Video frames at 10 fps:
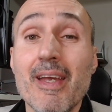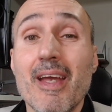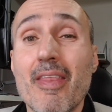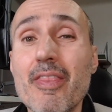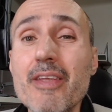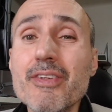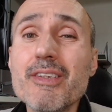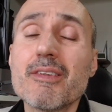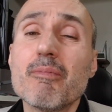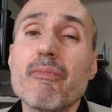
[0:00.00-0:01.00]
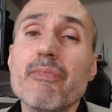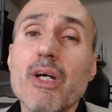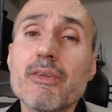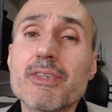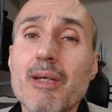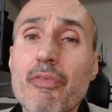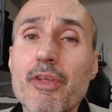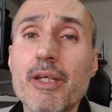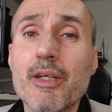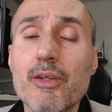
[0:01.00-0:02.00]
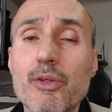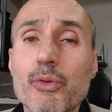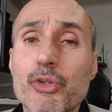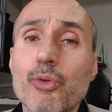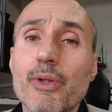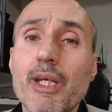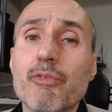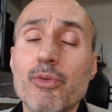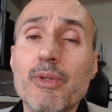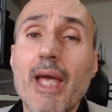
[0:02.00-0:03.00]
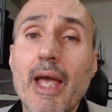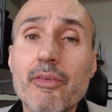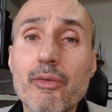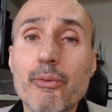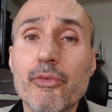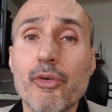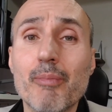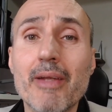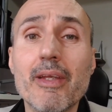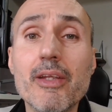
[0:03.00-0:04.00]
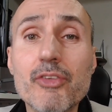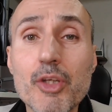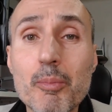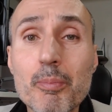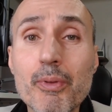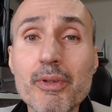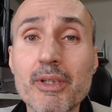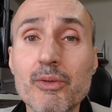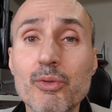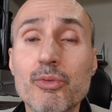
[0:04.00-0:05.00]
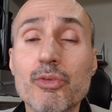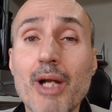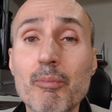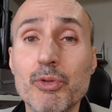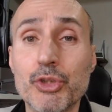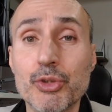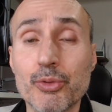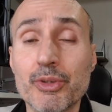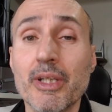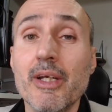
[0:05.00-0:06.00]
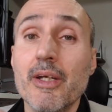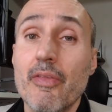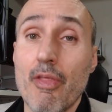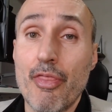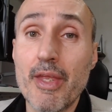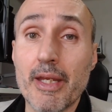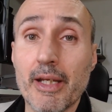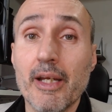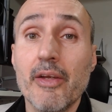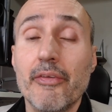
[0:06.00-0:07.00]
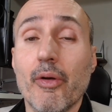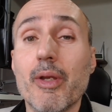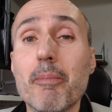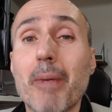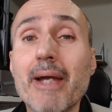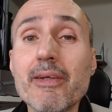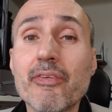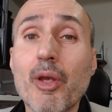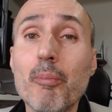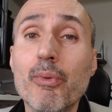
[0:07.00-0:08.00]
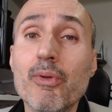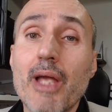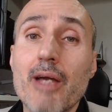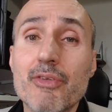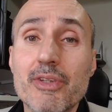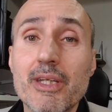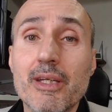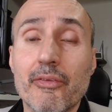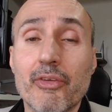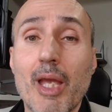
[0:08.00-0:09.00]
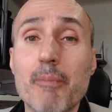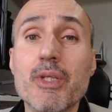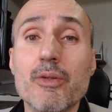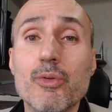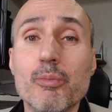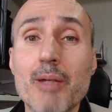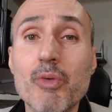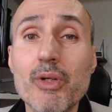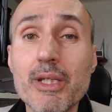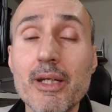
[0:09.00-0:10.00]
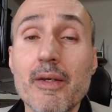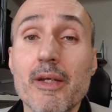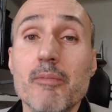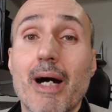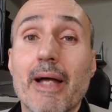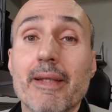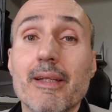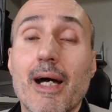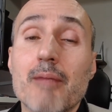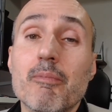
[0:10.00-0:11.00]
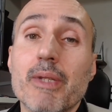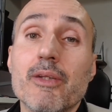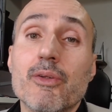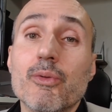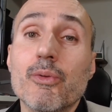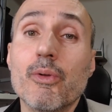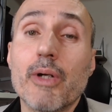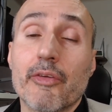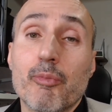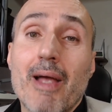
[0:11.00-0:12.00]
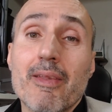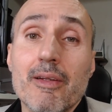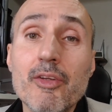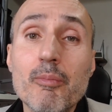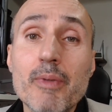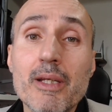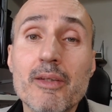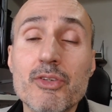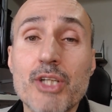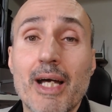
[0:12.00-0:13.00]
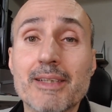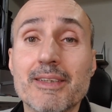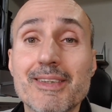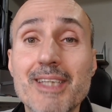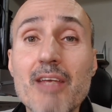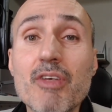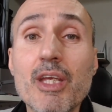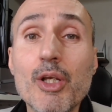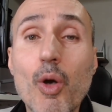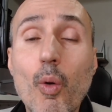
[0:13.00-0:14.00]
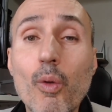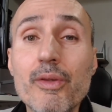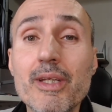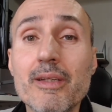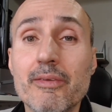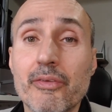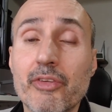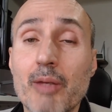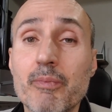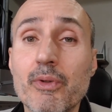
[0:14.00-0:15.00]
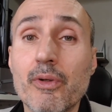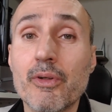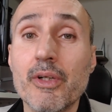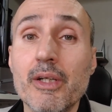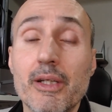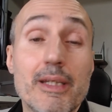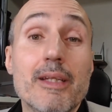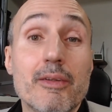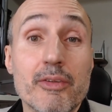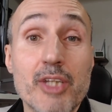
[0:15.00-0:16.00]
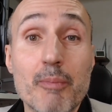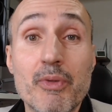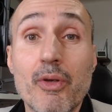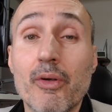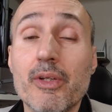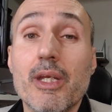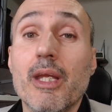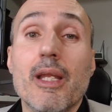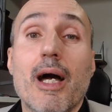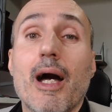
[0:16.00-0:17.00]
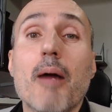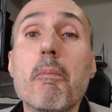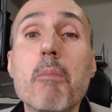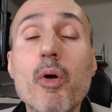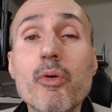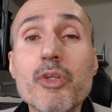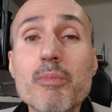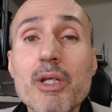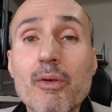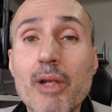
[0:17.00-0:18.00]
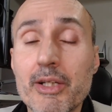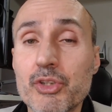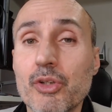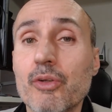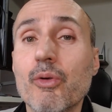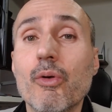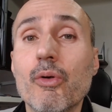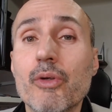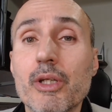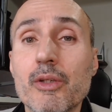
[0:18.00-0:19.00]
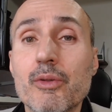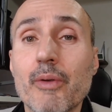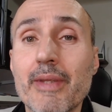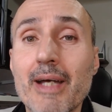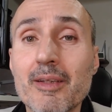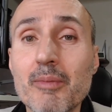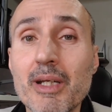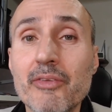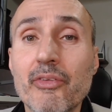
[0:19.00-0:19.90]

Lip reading: And this is not something you should give to the end user, but it's important to troubleshoot the thing. So in my example, everything is kept into memory, but I'm planning to expand a little bit, just saving all the interception in a MongoDB collection or into a database.